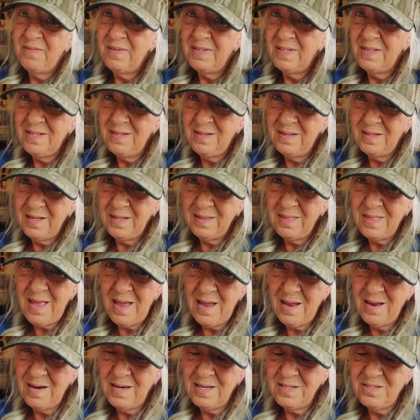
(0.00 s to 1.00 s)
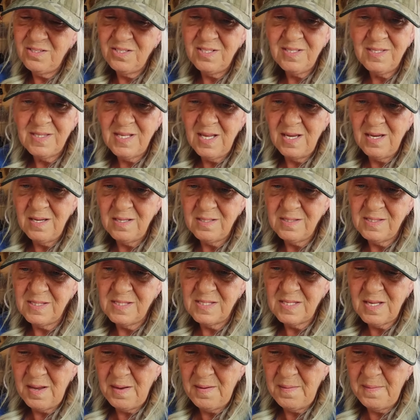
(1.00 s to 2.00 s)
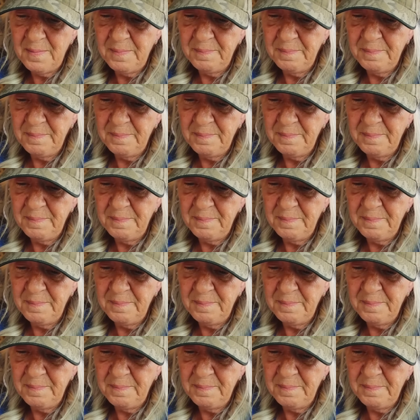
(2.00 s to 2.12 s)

everything like that, I just think it's